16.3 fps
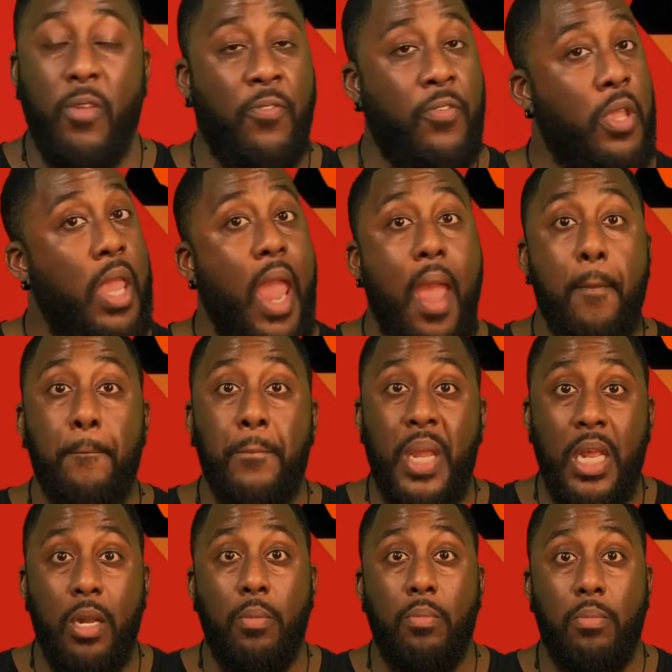if you can't
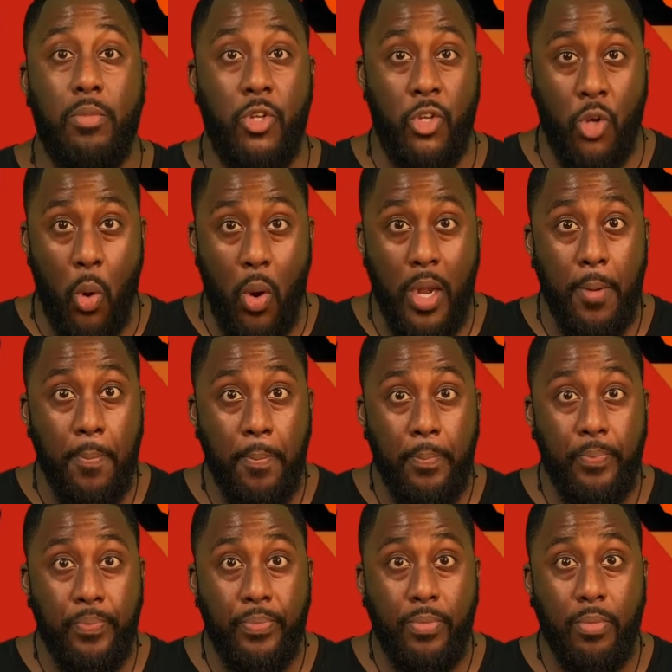beat them, join them.
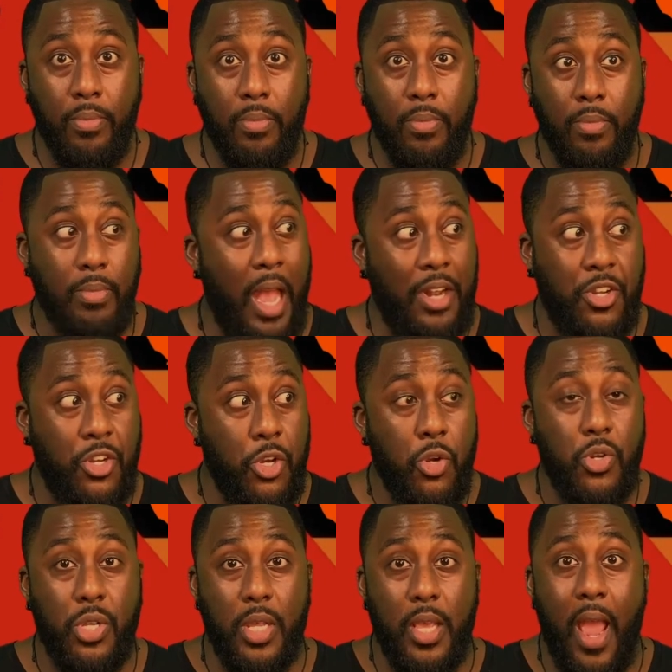That's
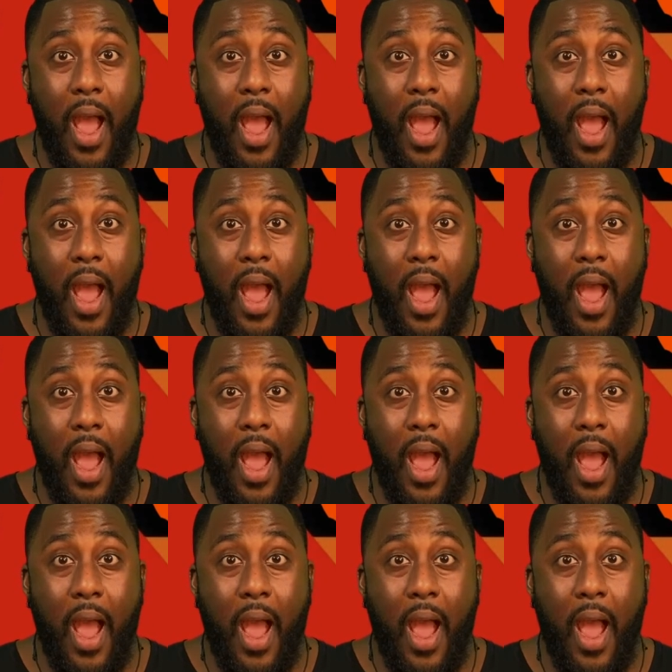usually